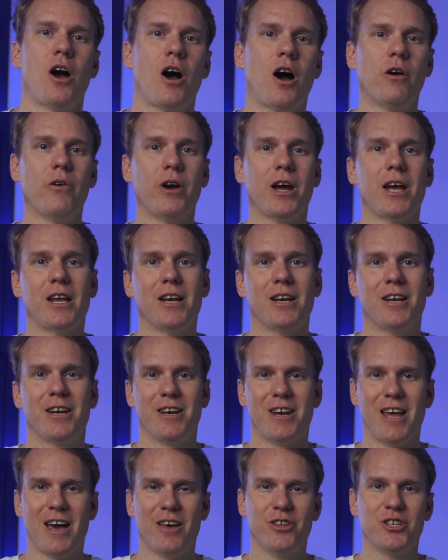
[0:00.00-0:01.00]
All right,
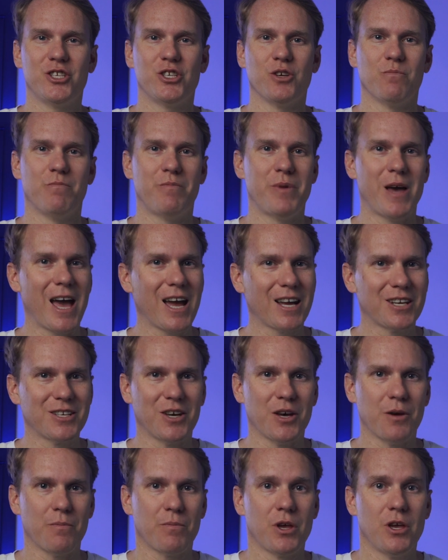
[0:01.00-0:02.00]
now that you're backed
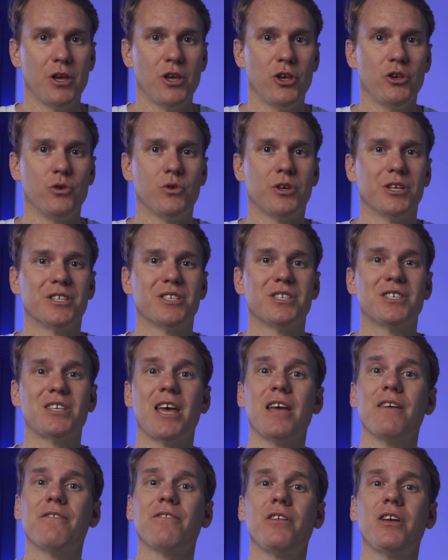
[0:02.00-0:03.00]
up, you can
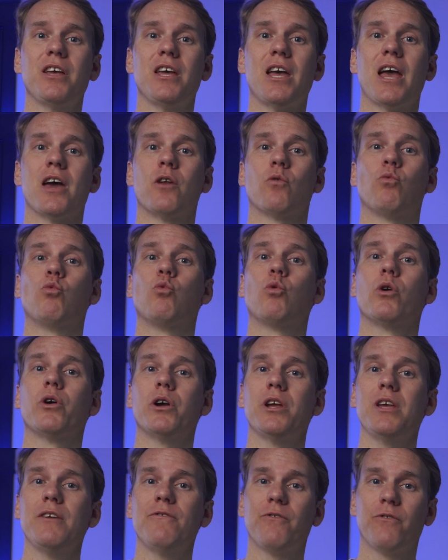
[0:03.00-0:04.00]
safely and
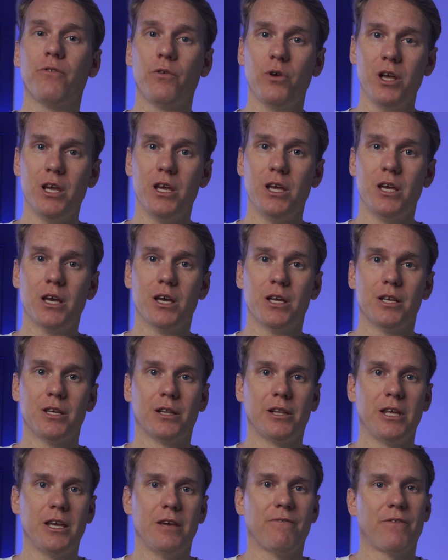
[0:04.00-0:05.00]
worry-free
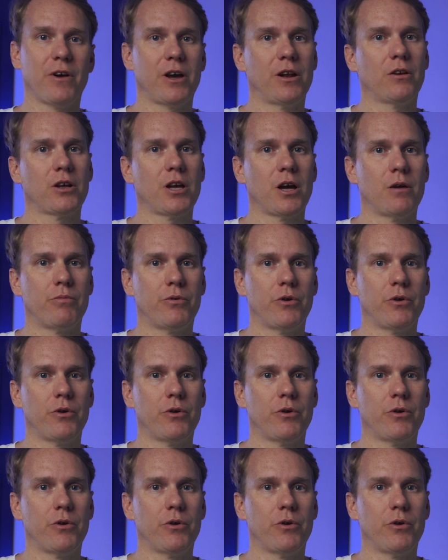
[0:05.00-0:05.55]
delete Final Cut